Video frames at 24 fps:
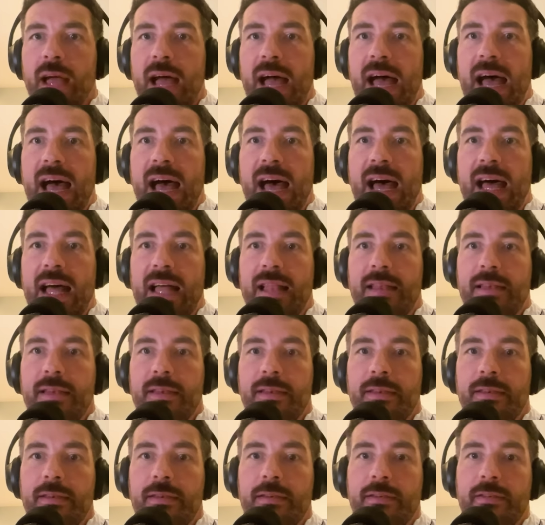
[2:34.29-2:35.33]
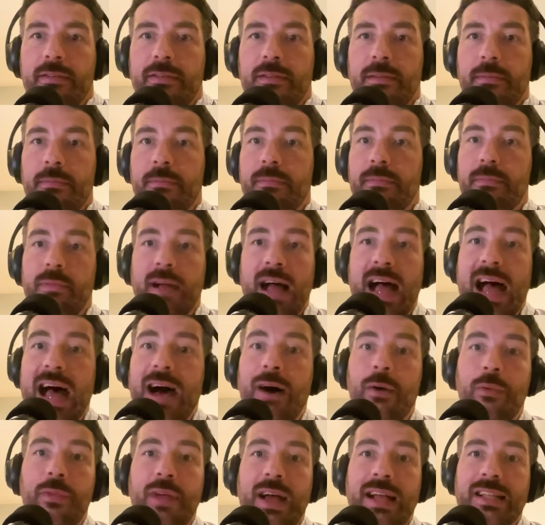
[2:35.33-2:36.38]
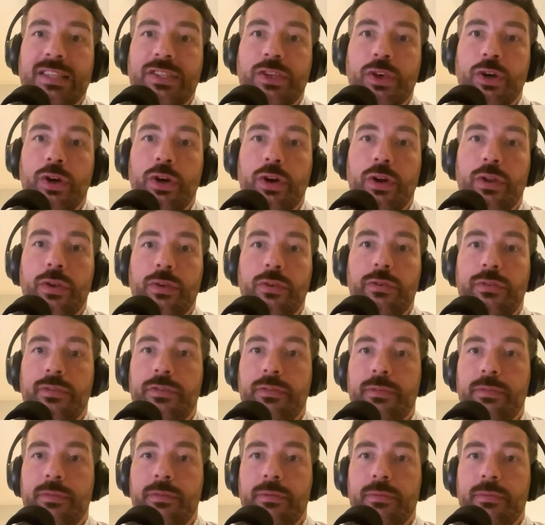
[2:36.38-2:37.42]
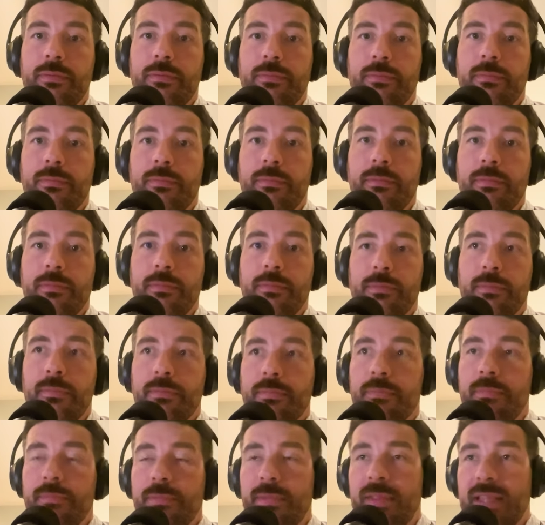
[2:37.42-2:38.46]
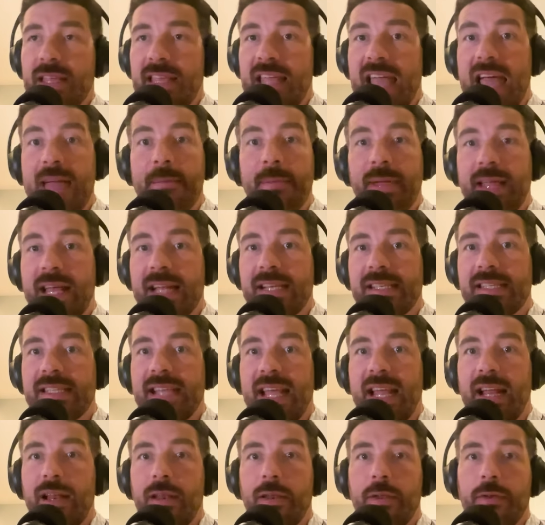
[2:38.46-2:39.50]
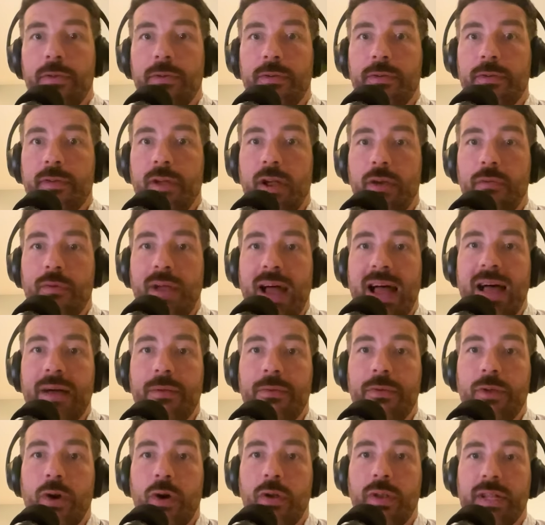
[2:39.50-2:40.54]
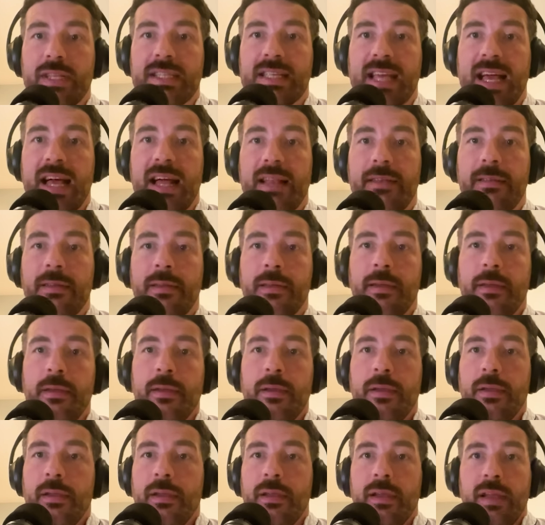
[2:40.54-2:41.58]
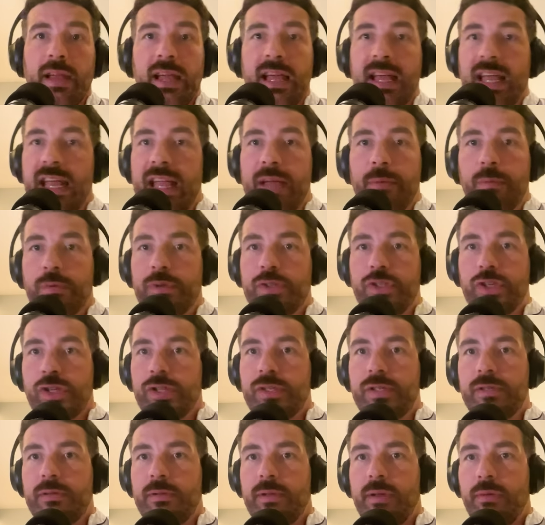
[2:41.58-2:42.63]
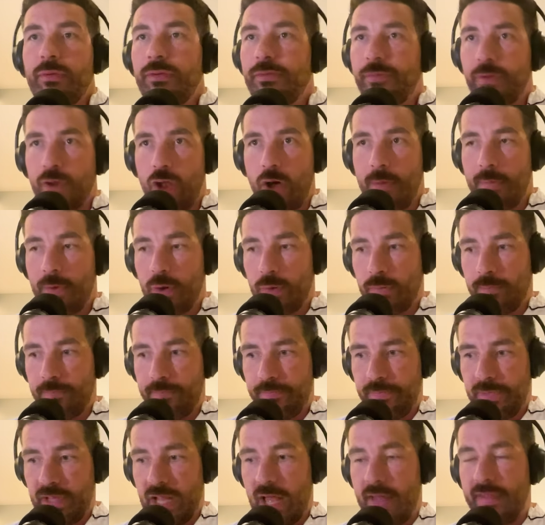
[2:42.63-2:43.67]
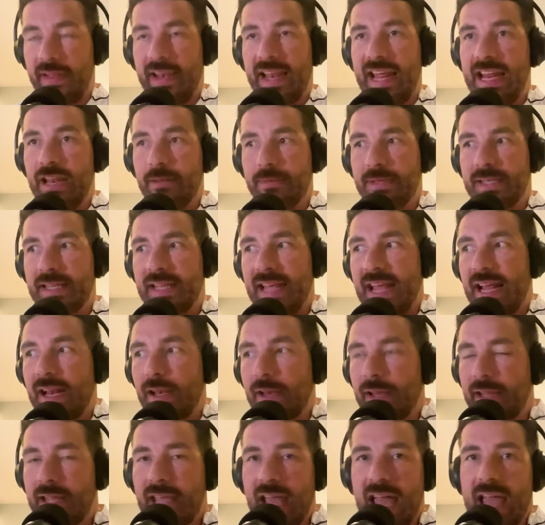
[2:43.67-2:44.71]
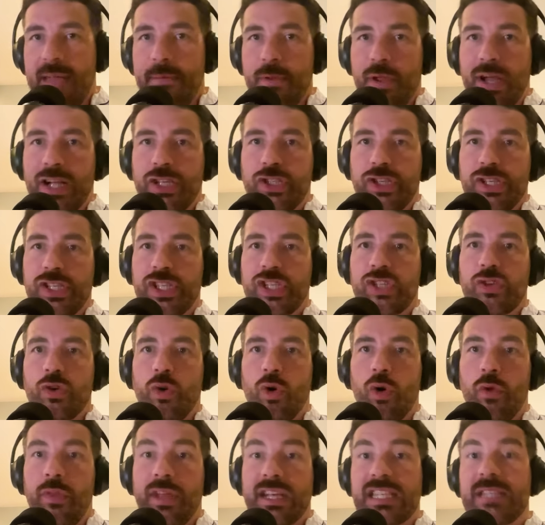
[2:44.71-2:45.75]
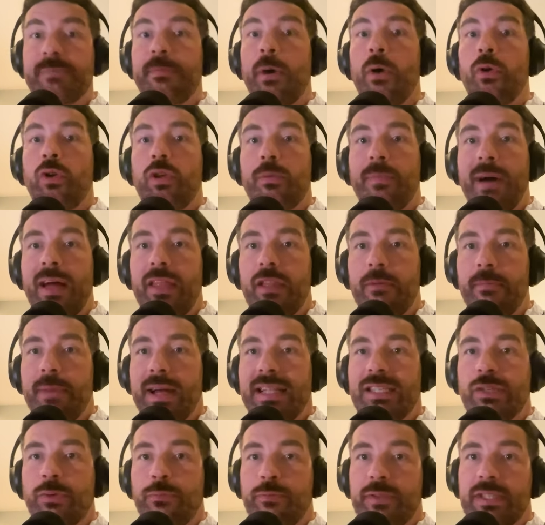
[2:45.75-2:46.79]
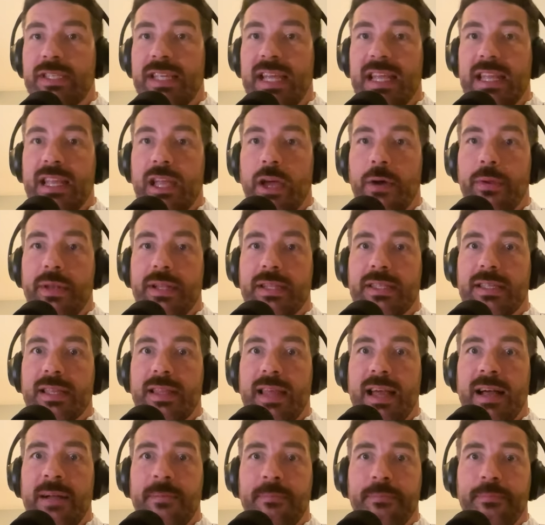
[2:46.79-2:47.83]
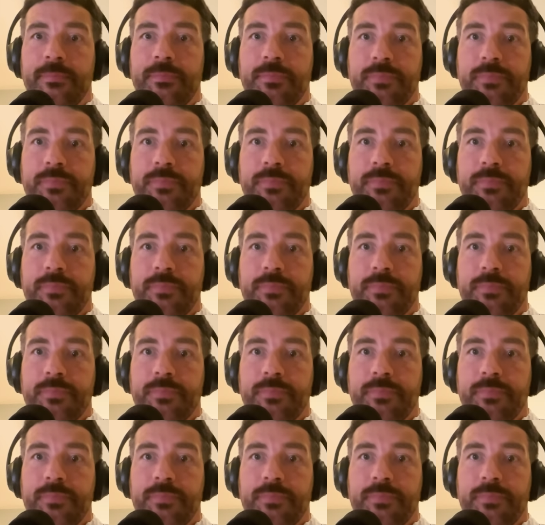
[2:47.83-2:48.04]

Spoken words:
and how that turned the game against England around on its head. It was phenomenal. Like the lead up to the England game, you actually saw, they spoke about the mental fatigue going into that,